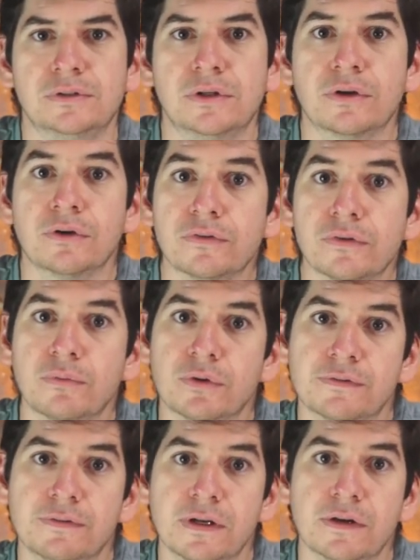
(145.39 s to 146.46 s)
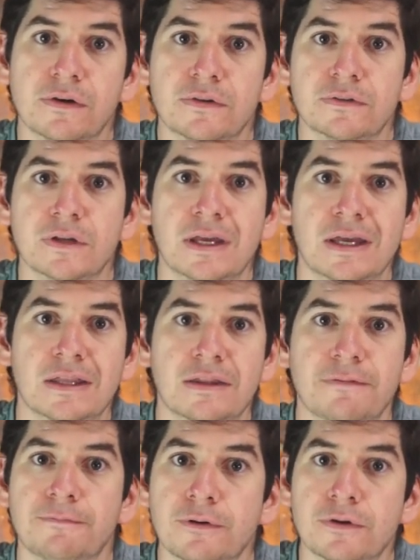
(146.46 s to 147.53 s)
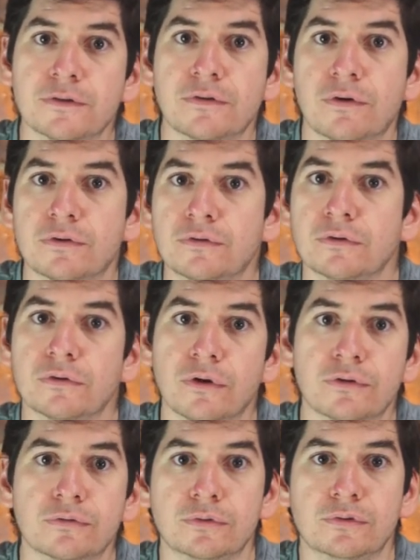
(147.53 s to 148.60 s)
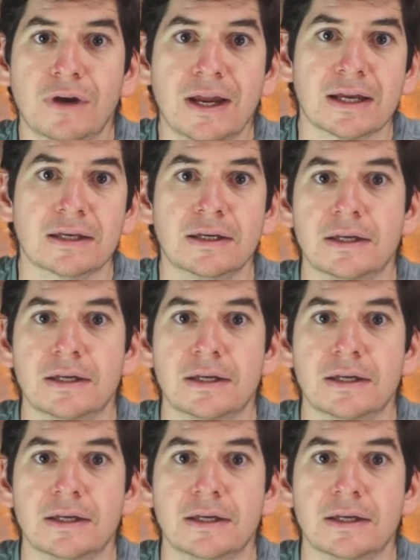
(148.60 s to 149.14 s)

You could also watch videos that focus on your local track.